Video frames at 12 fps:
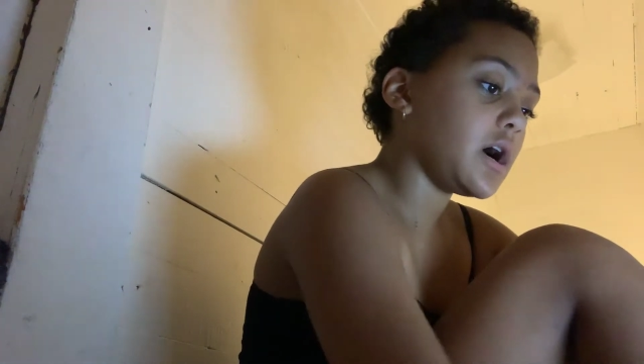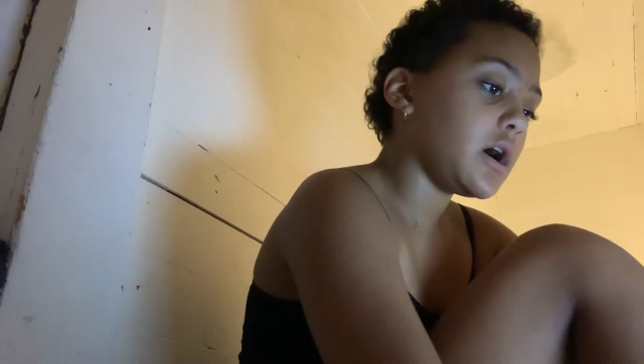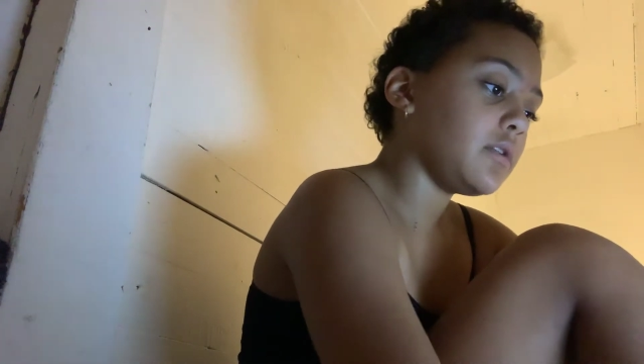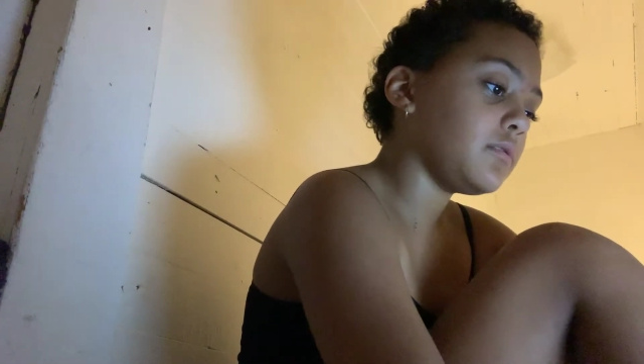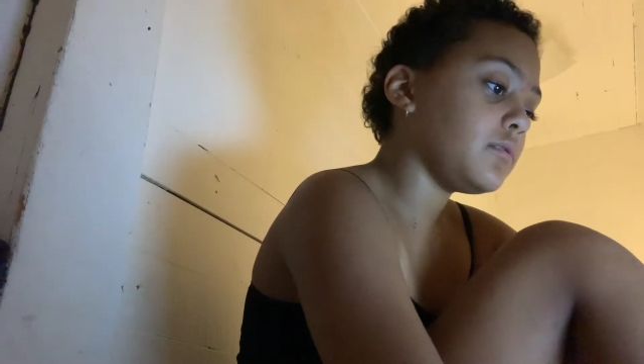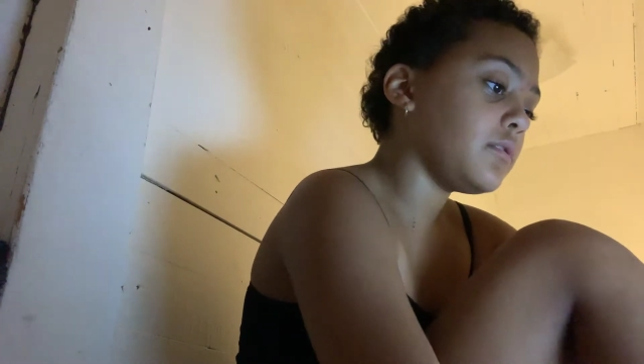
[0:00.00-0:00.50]

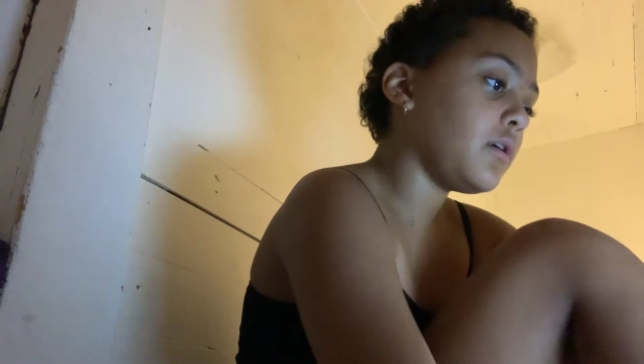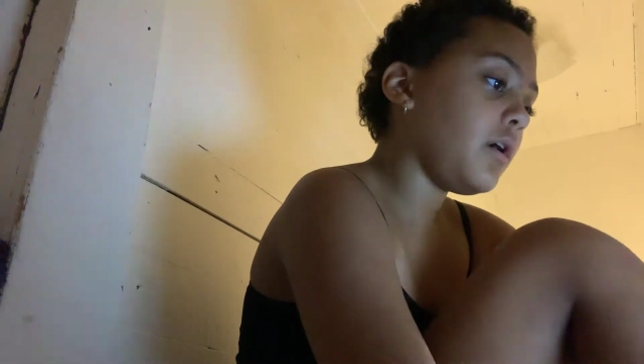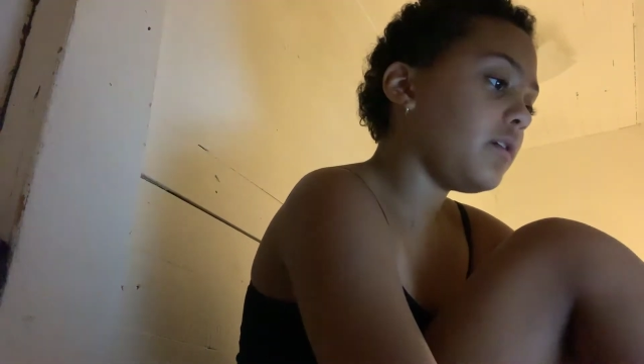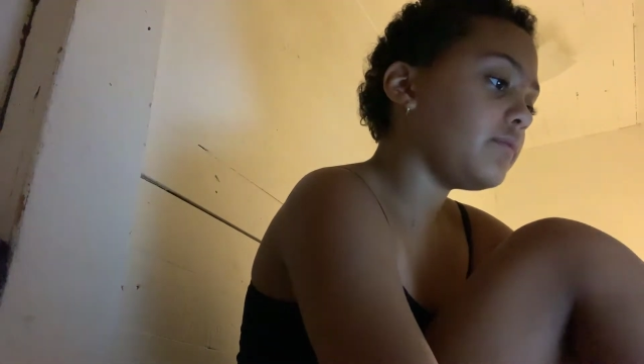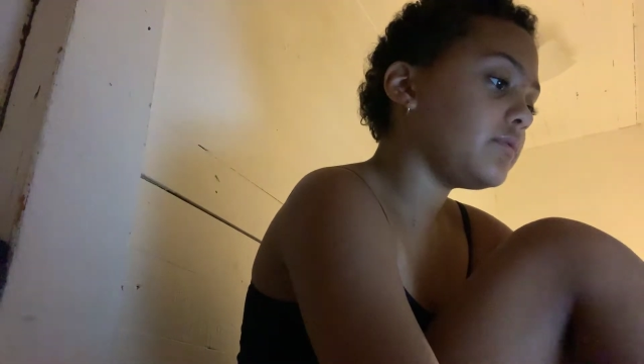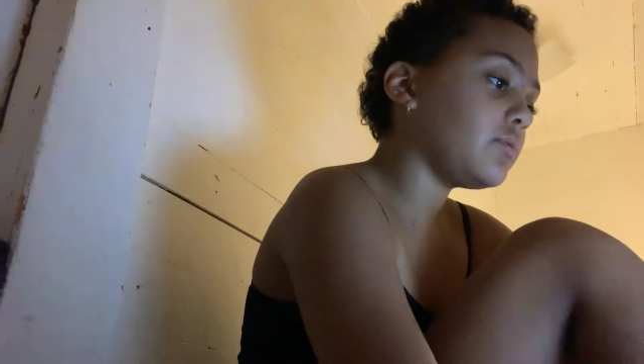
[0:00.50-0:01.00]
I
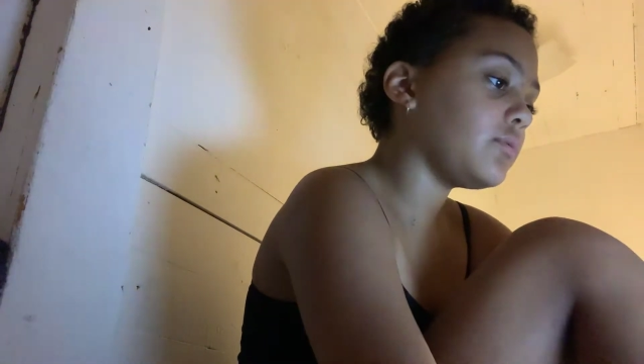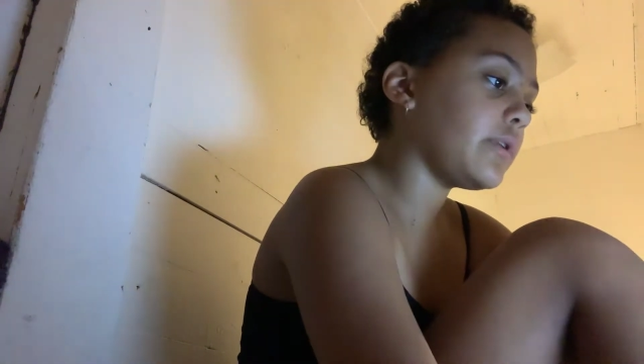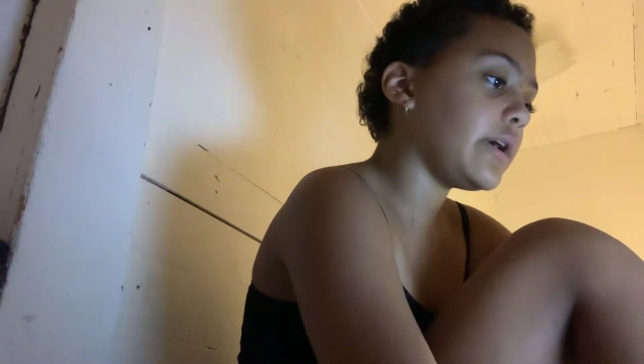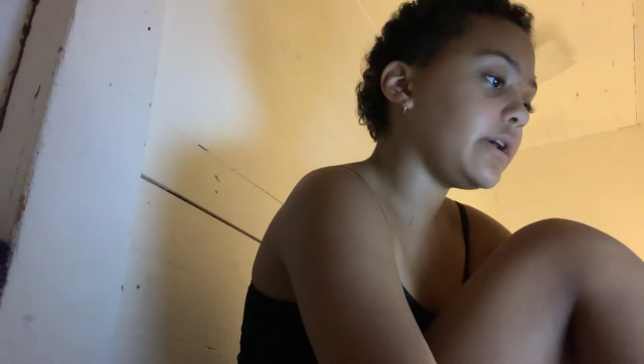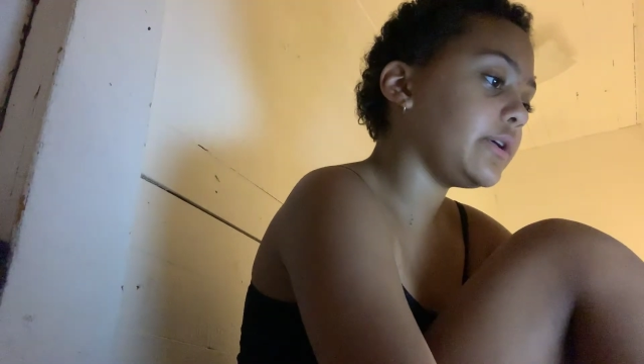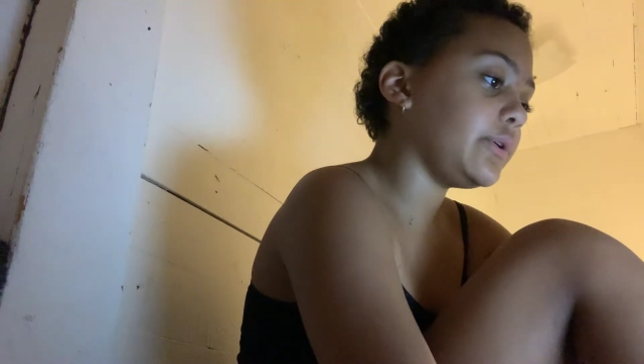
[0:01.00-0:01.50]
love the
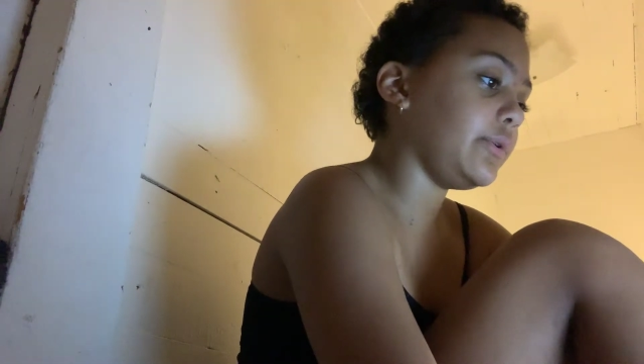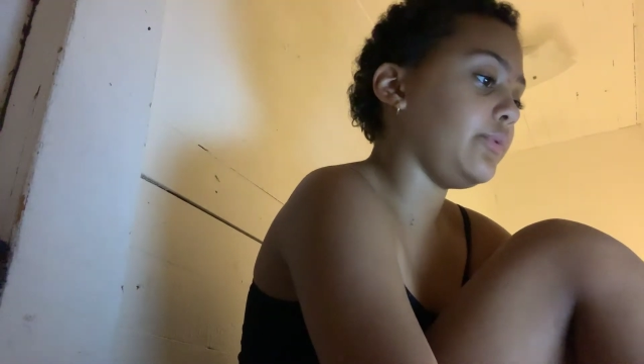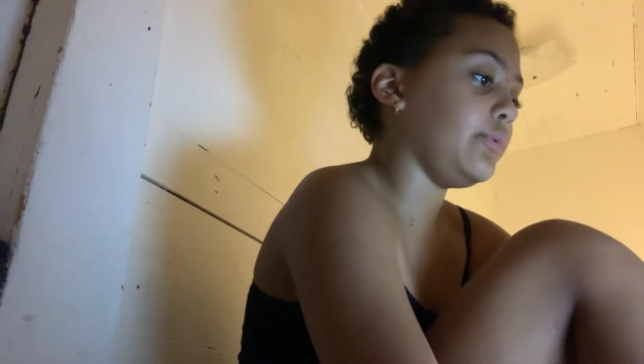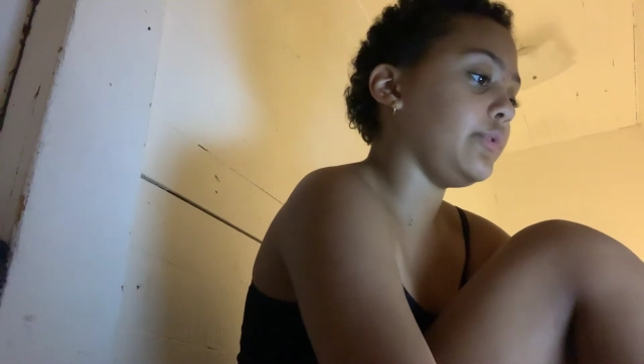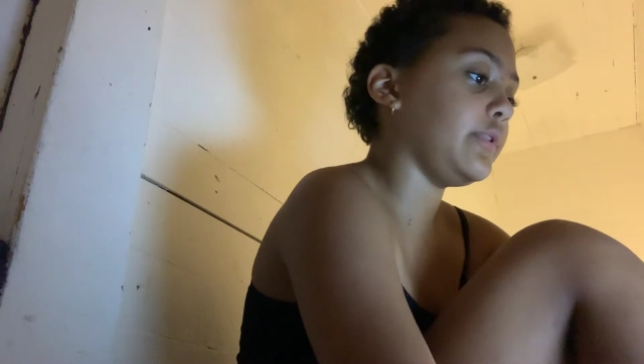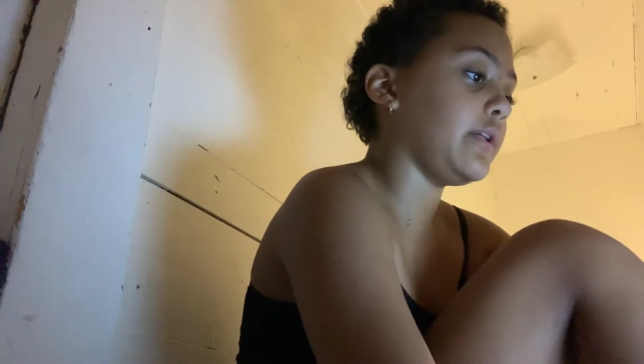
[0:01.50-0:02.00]
way you
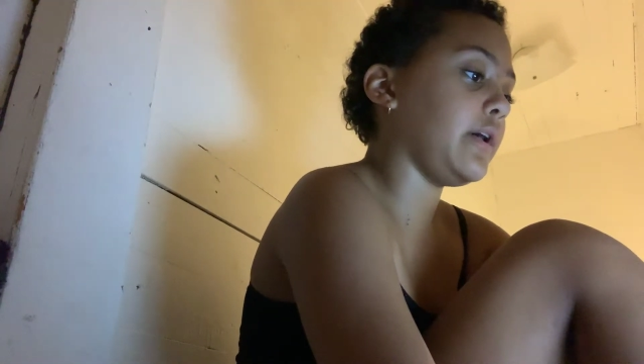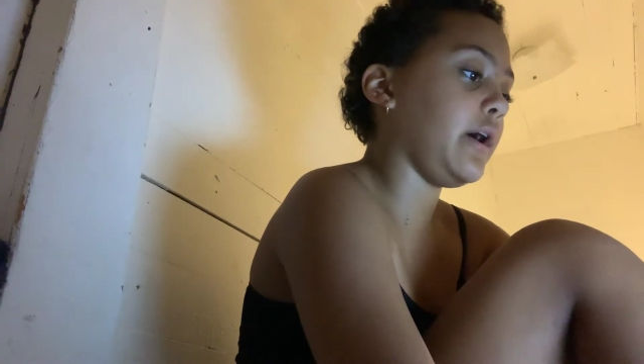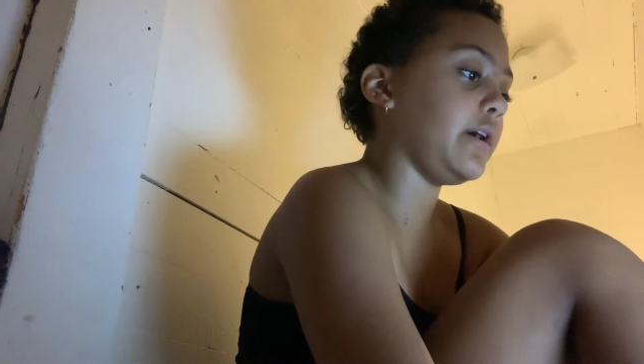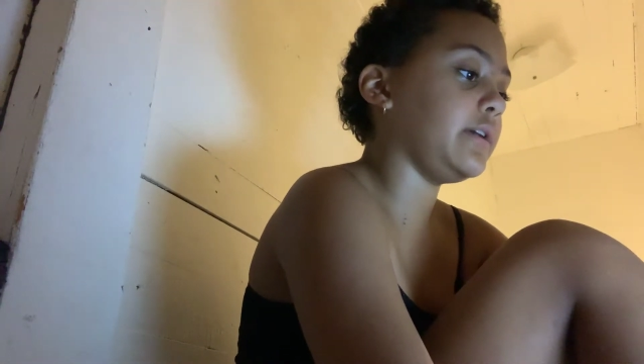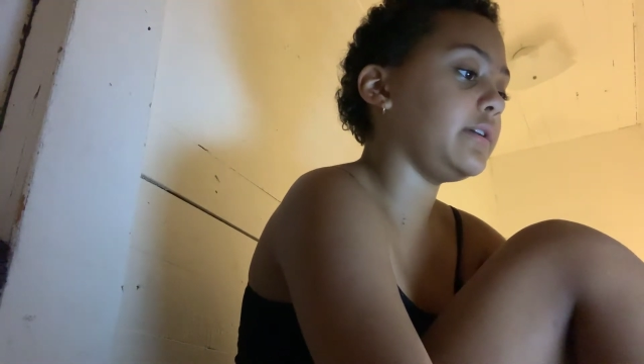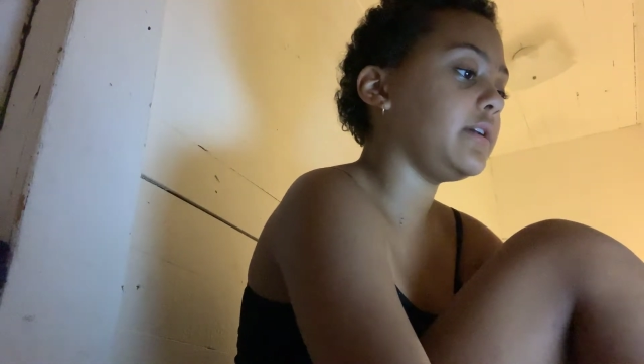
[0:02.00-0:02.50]

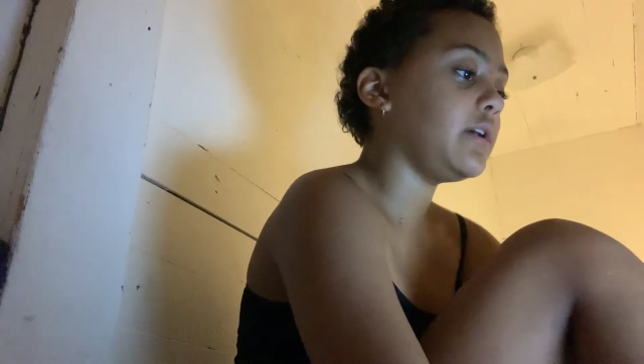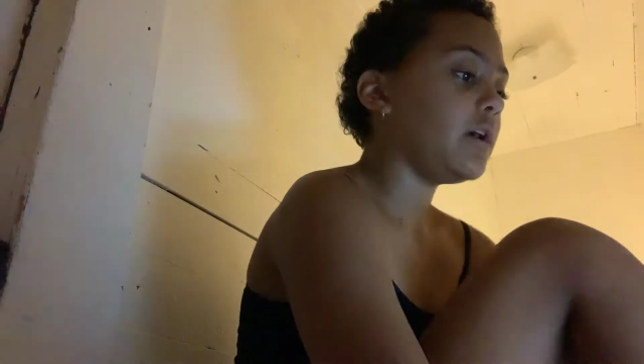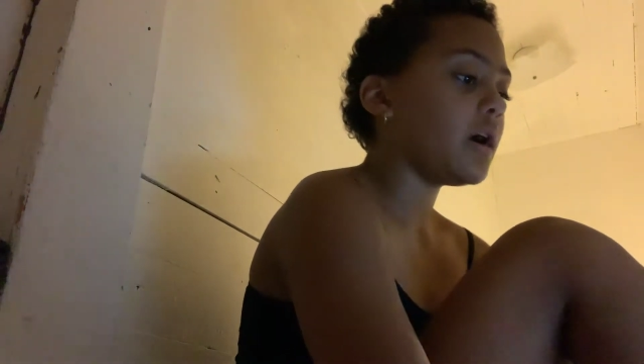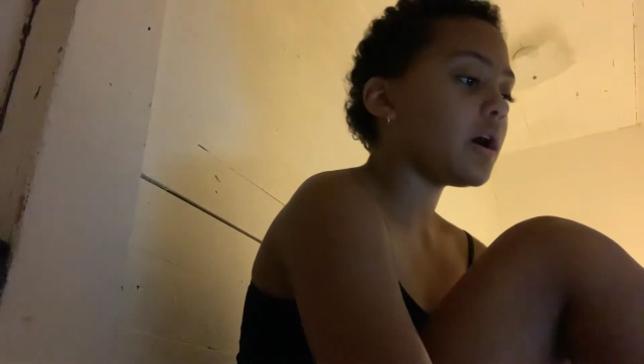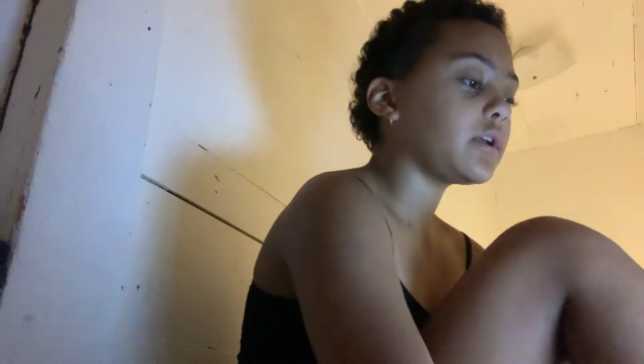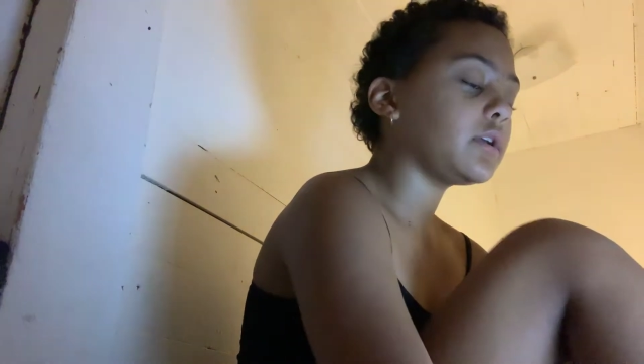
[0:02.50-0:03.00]
lie.
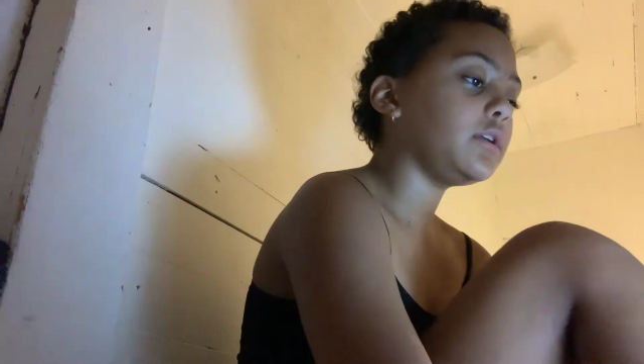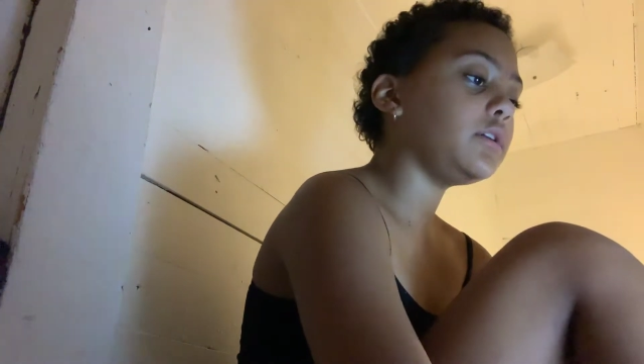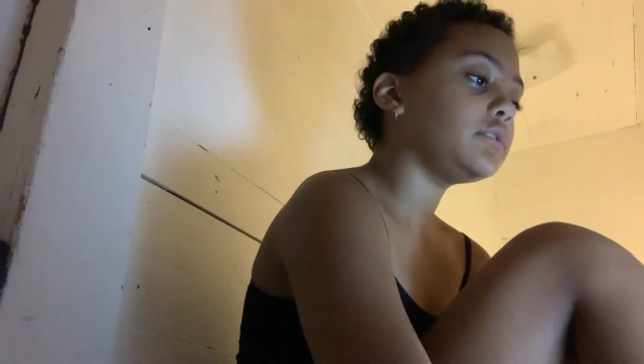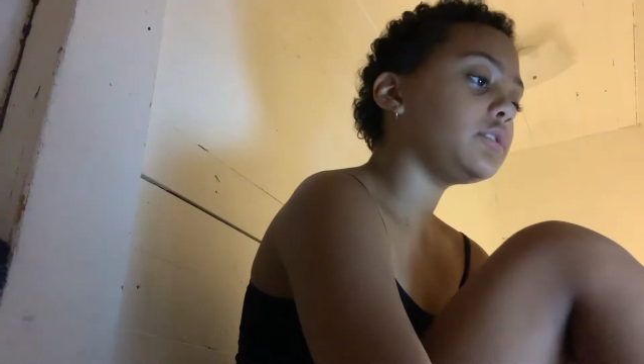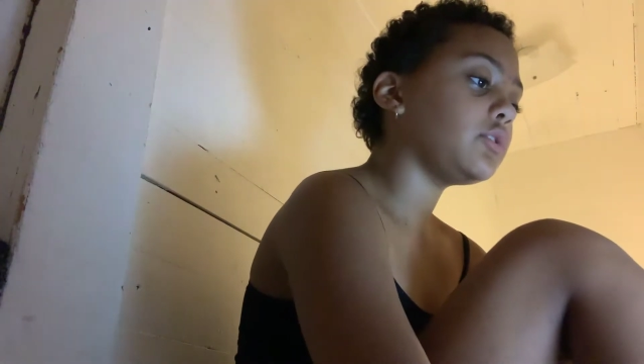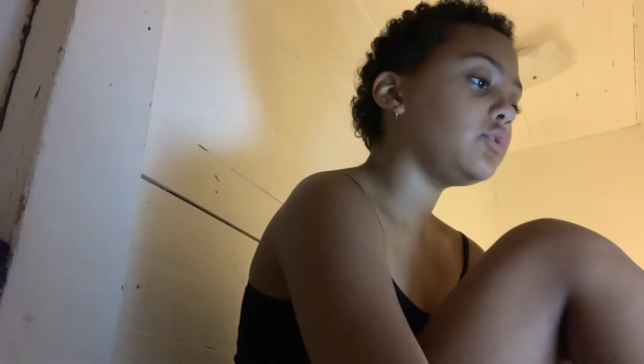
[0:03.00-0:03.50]
I
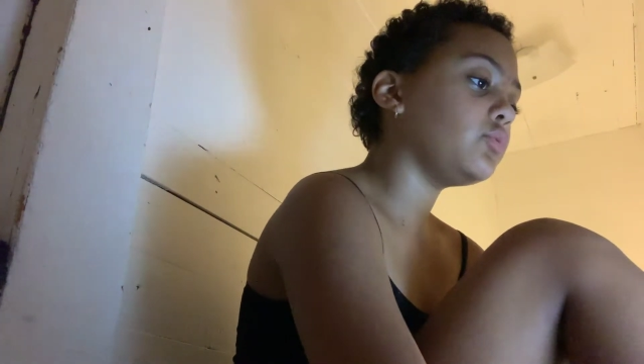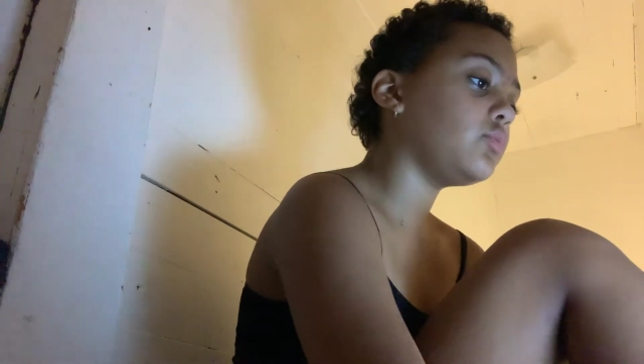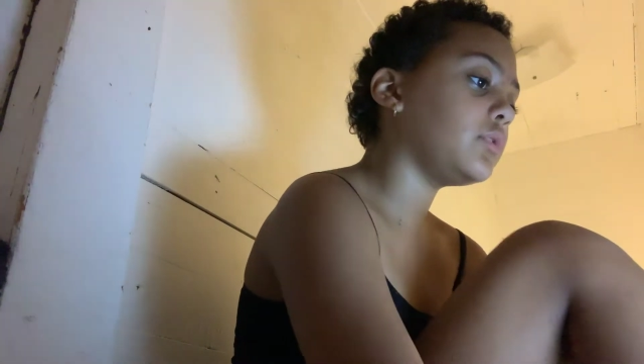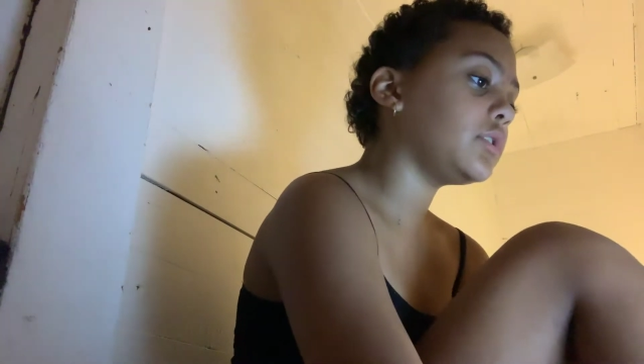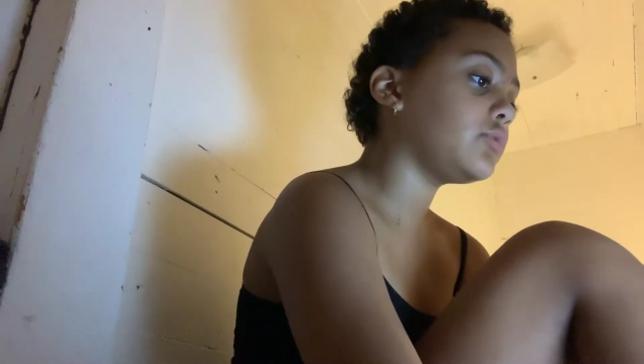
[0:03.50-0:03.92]
can't tell you what